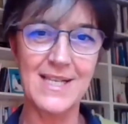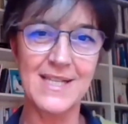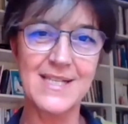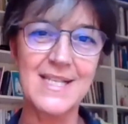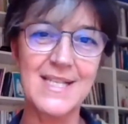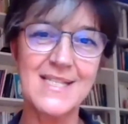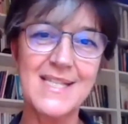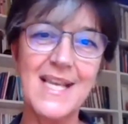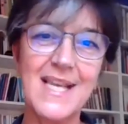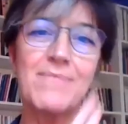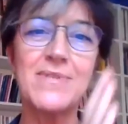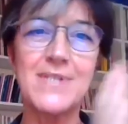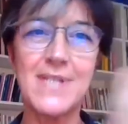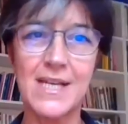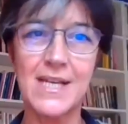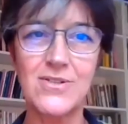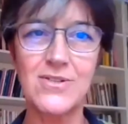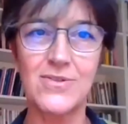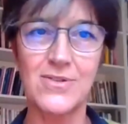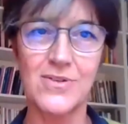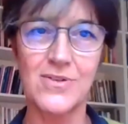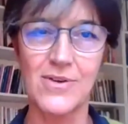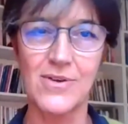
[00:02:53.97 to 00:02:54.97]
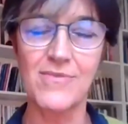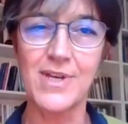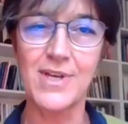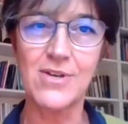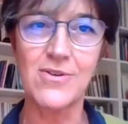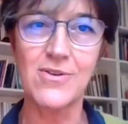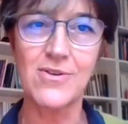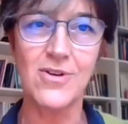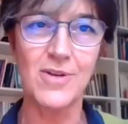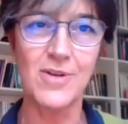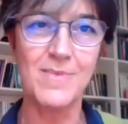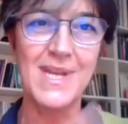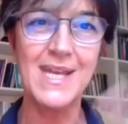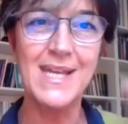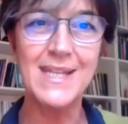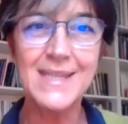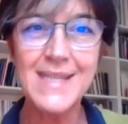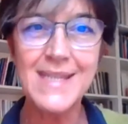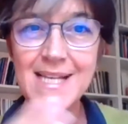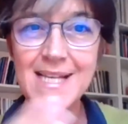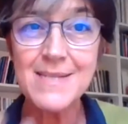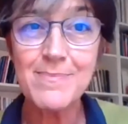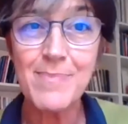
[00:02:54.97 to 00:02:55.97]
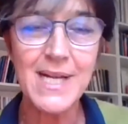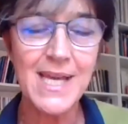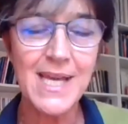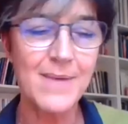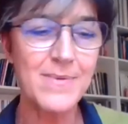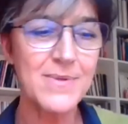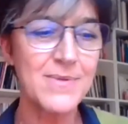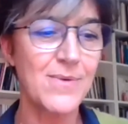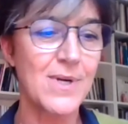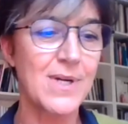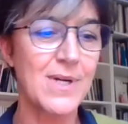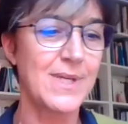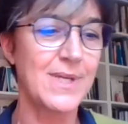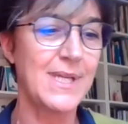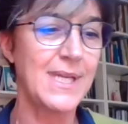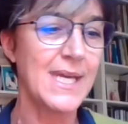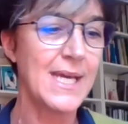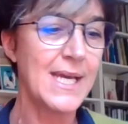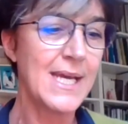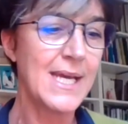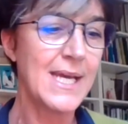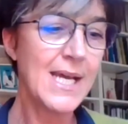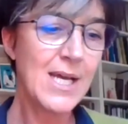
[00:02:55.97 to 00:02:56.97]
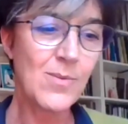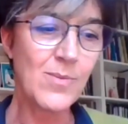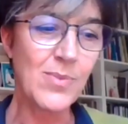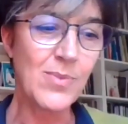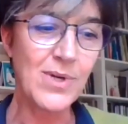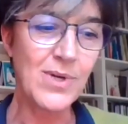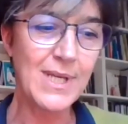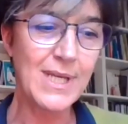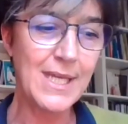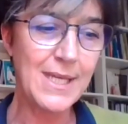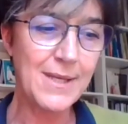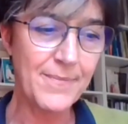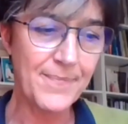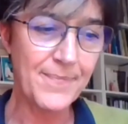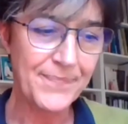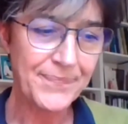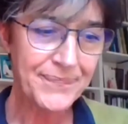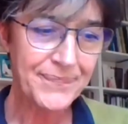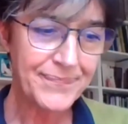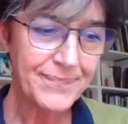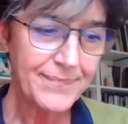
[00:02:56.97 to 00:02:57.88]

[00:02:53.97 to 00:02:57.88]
as a subsector of economy, and that's perhaps where we